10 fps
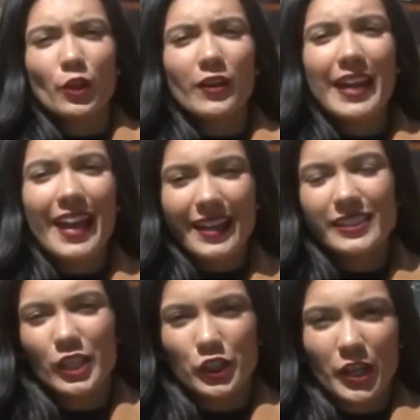already
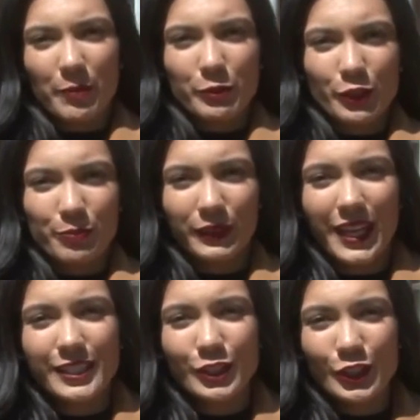18 chapters in
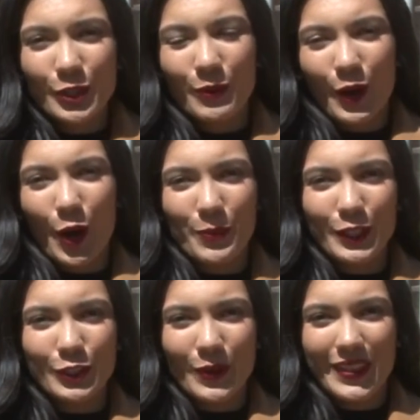place and 2 more are hoping
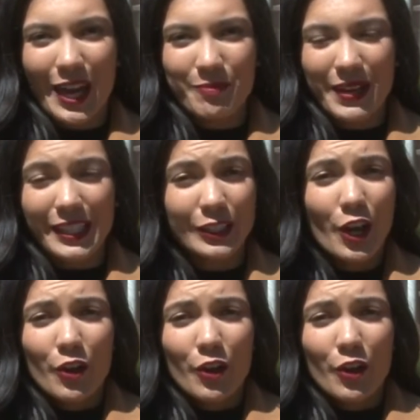to join that mix.